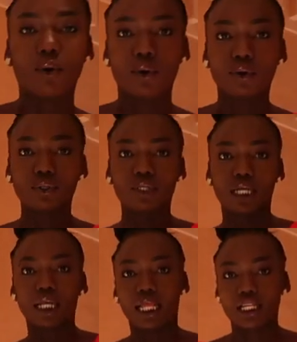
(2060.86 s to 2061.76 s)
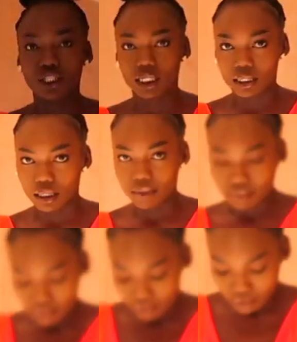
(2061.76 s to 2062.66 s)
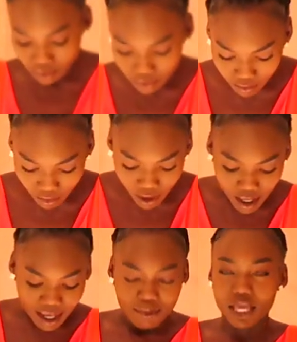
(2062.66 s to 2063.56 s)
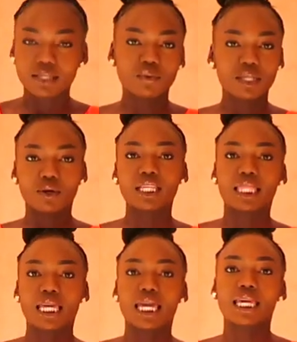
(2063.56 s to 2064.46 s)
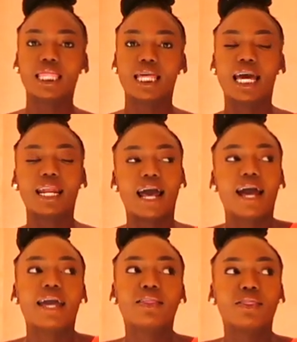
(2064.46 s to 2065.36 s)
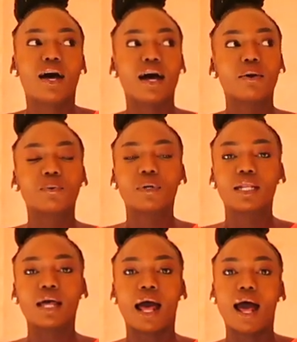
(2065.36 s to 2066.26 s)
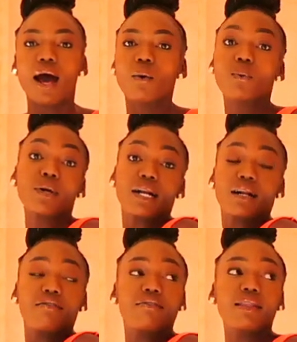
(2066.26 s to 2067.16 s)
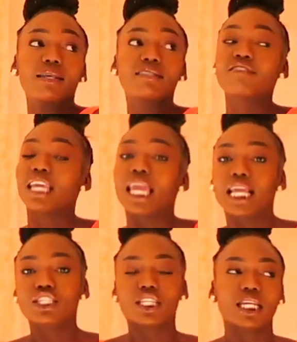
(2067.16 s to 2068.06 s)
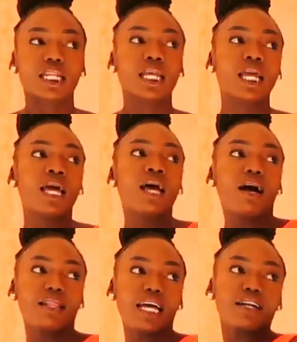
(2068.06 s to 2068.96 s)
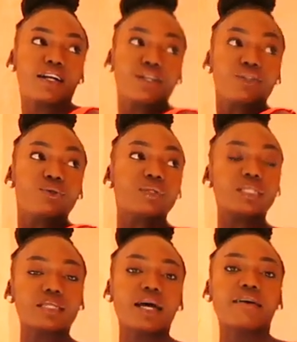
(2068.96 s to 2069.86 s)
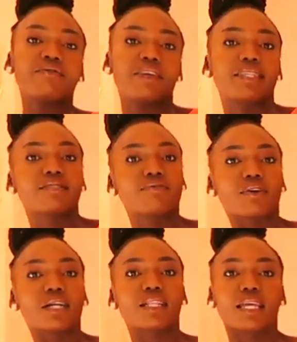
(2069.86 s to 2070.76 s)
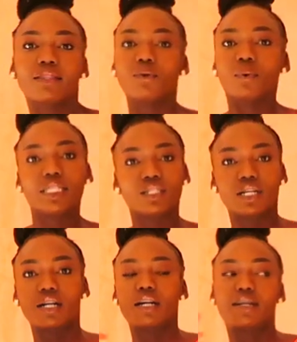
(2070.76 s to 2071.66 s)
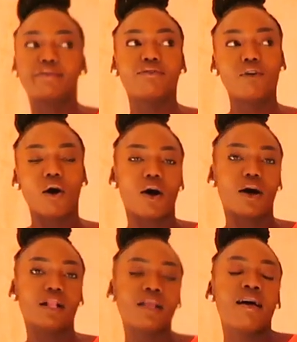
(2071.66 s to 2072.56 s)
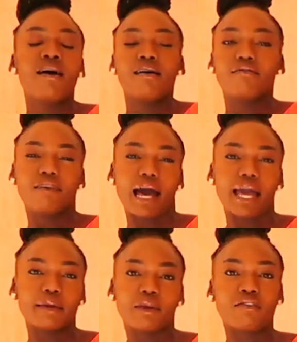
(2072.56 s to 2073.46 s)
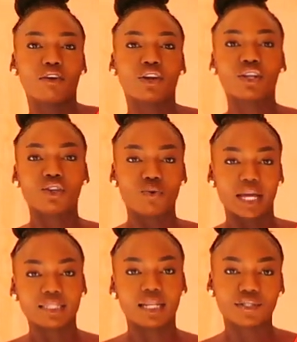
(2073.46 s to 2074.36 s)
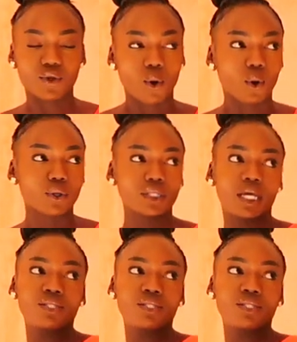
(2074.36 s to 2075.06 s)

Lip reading: old collections, because it was the only thing that I thought would work for this vacation. A lot of her new stuff is for, like, the winter, fall vibe if you're in the US and it's cold.